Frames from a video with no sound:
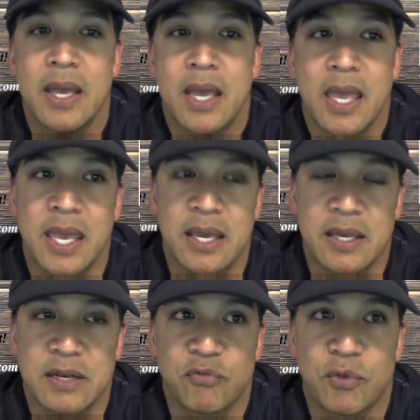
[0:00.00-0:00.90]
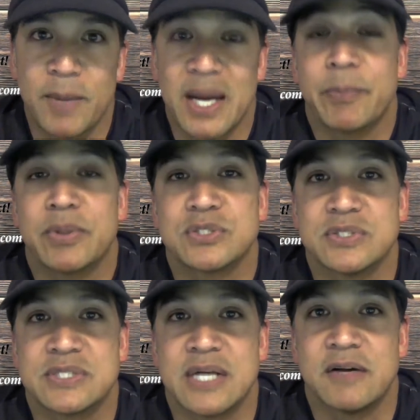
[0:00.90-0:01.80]
And for my personal
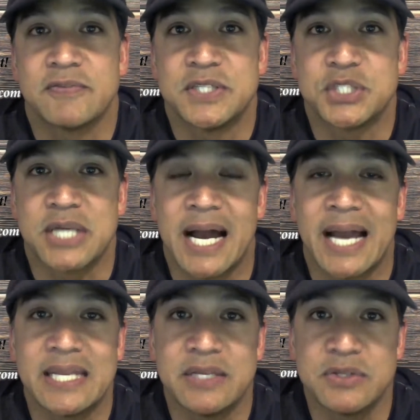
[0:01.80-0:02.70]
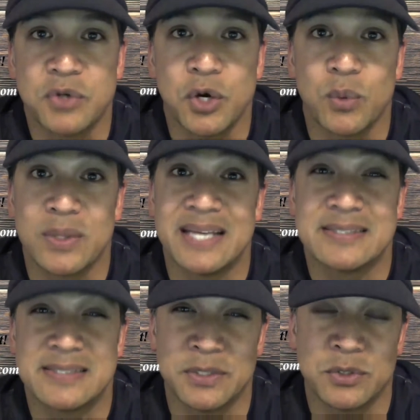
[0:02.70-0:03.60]
style of fishing, I need to go with a
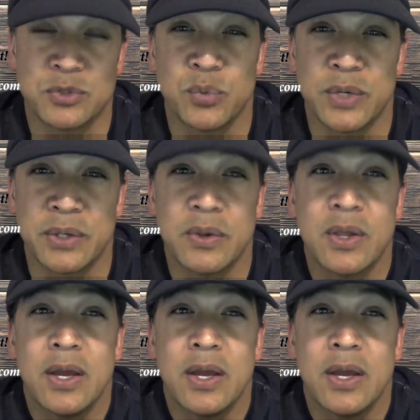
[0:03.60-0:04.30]
sealed reel,